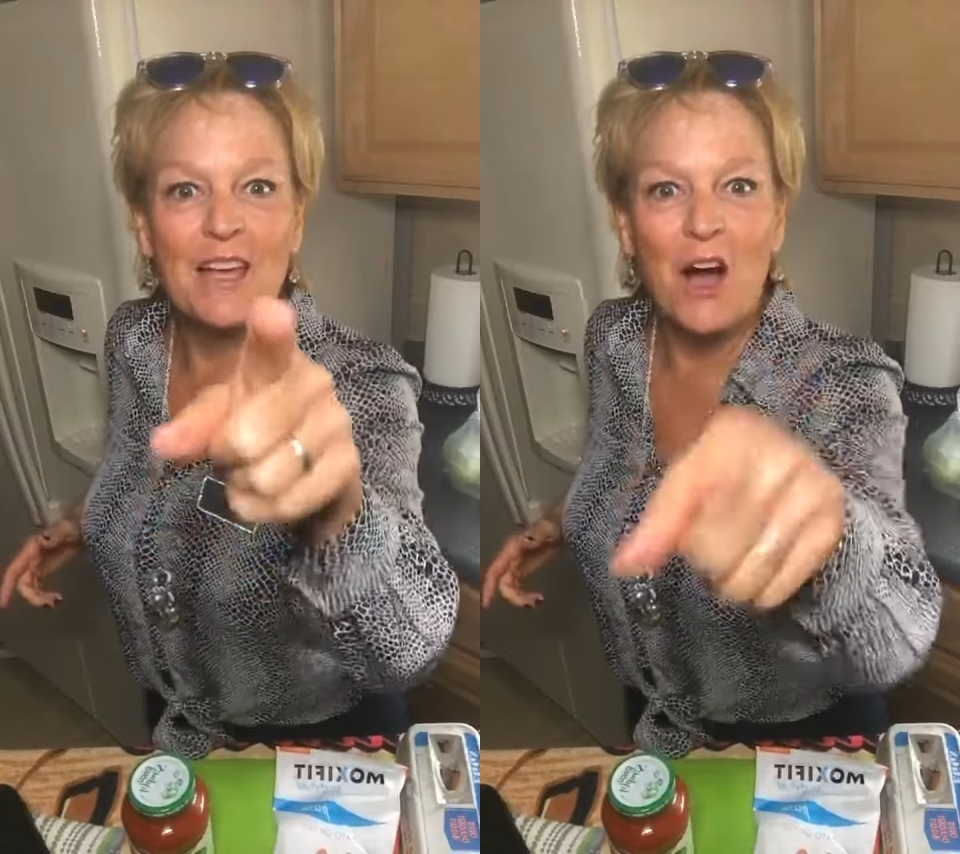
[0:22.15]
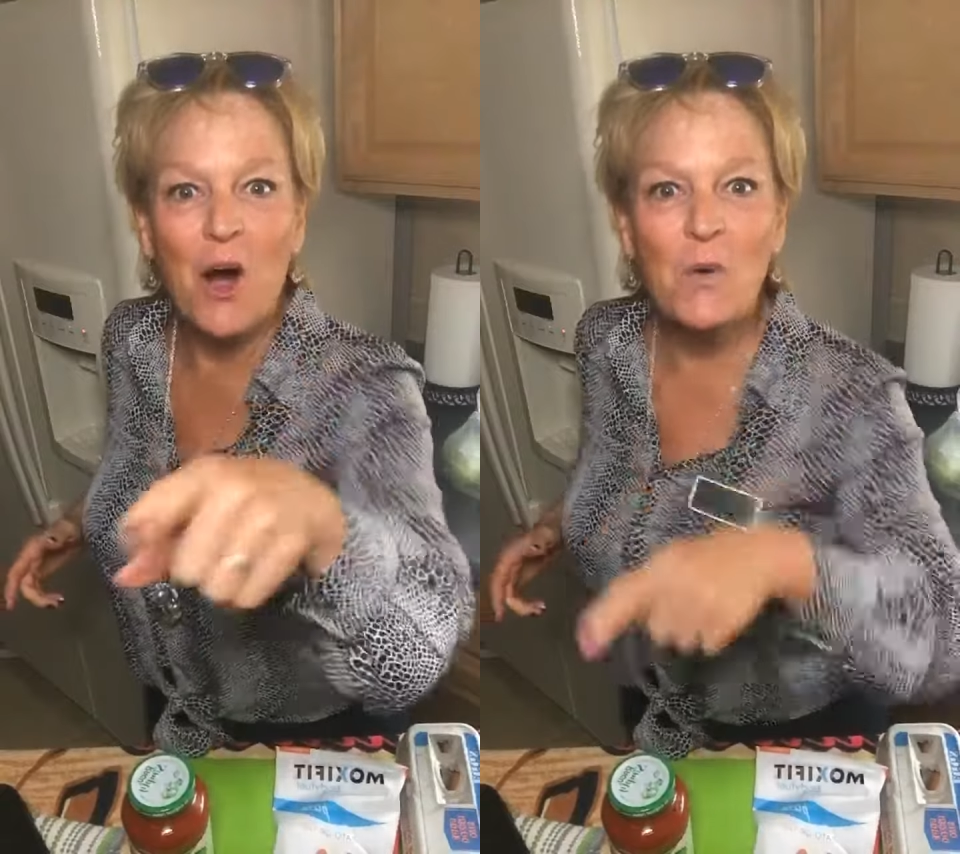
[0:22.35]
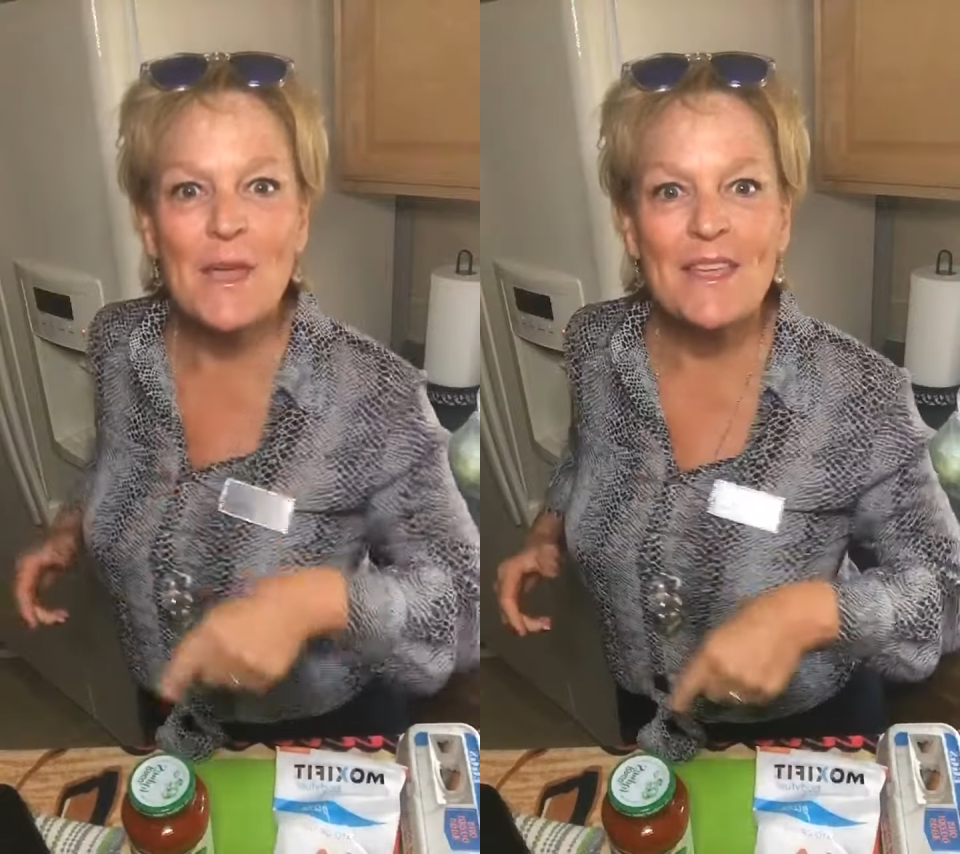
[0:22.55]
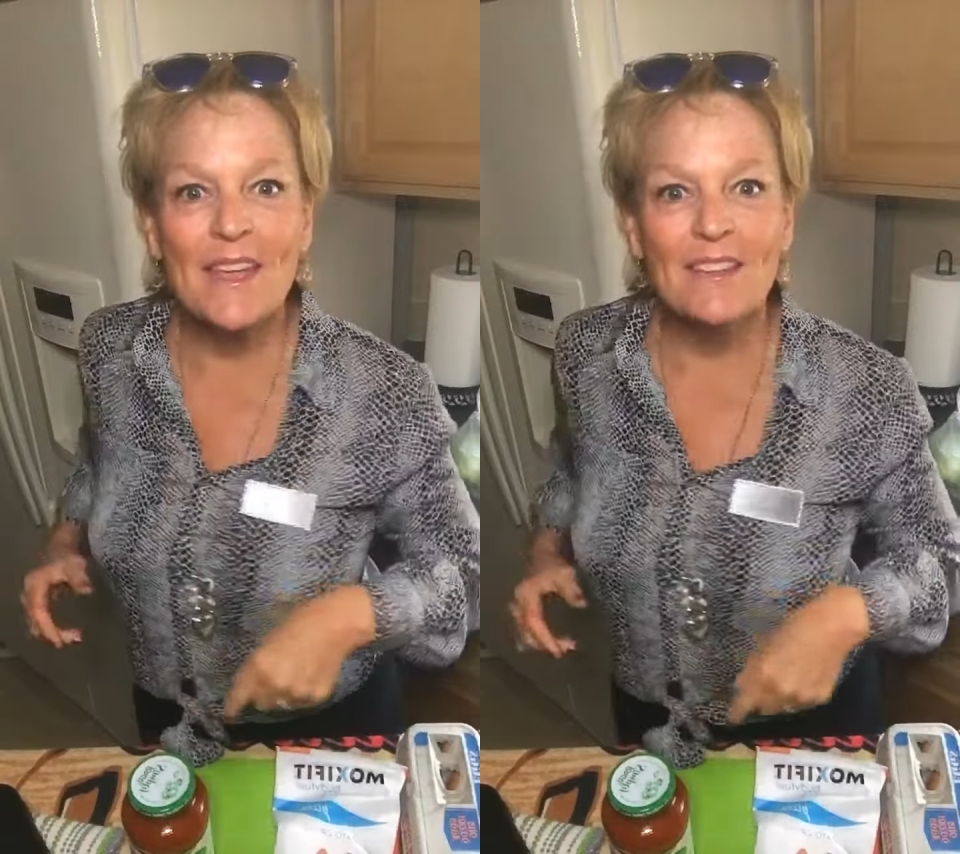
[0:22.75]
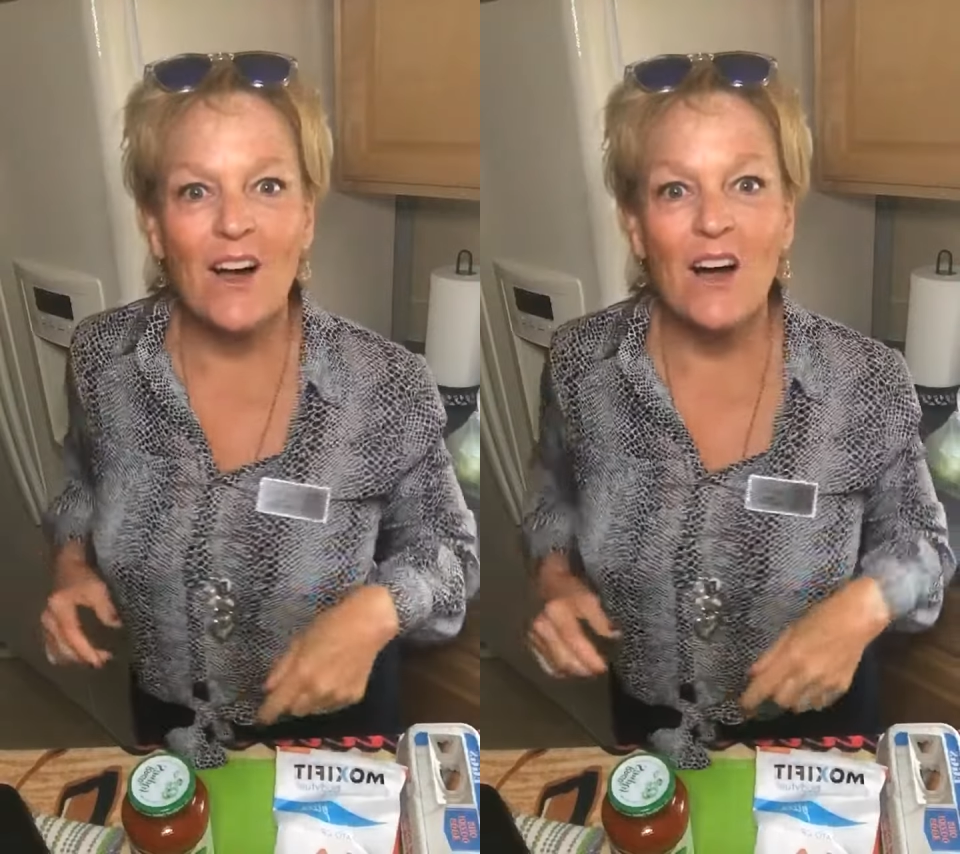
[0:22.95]
all weekend
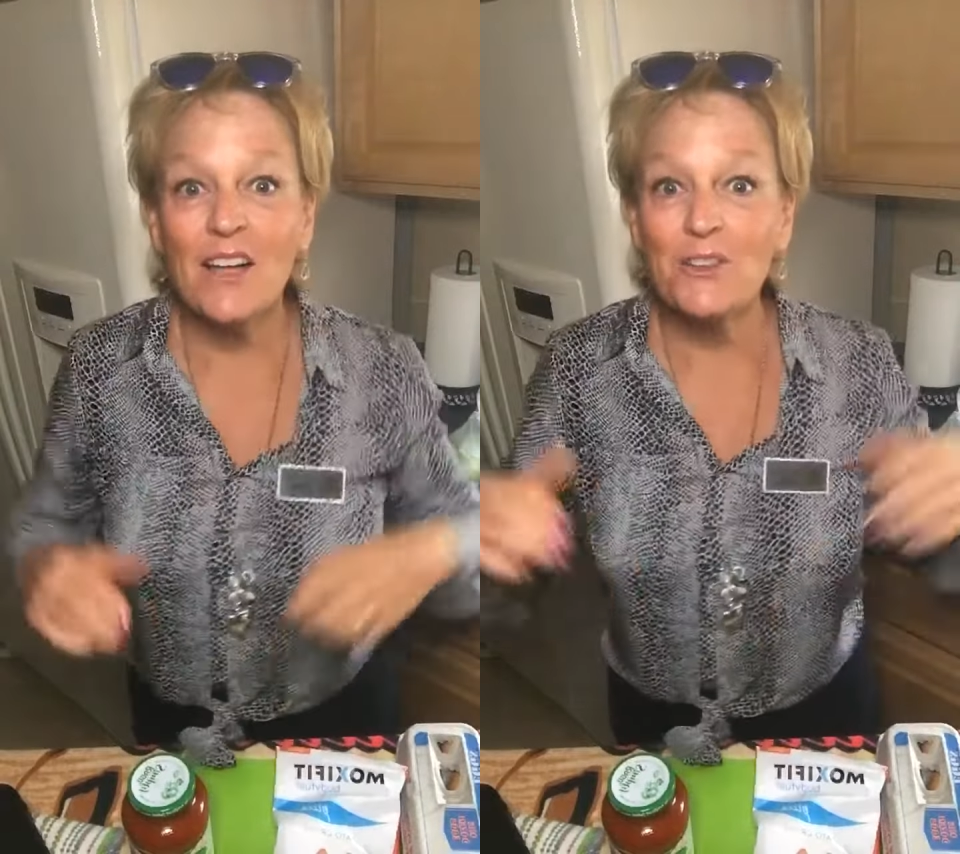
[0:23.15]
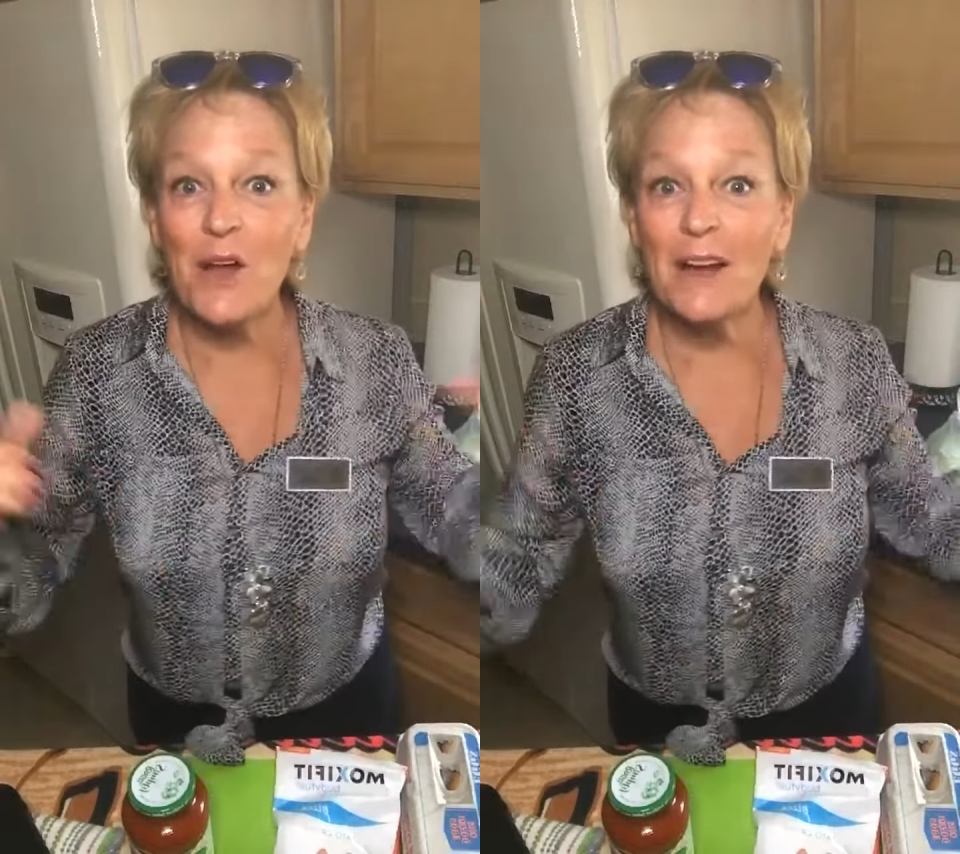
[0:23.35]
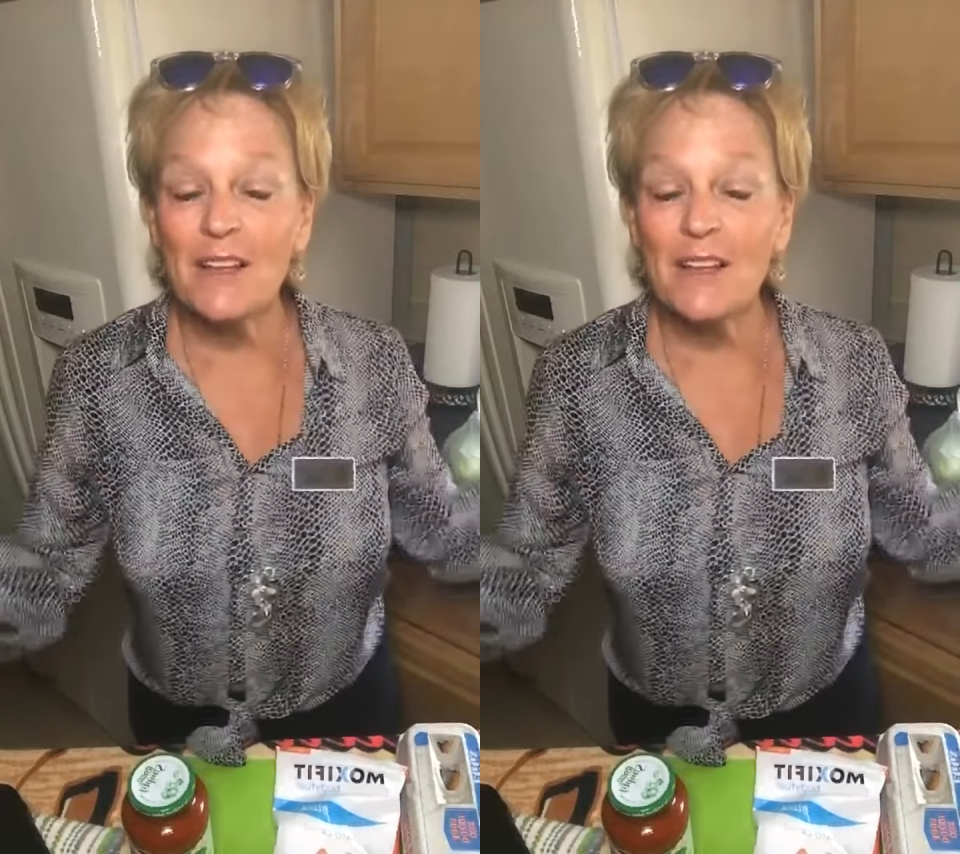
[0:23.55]
long and try to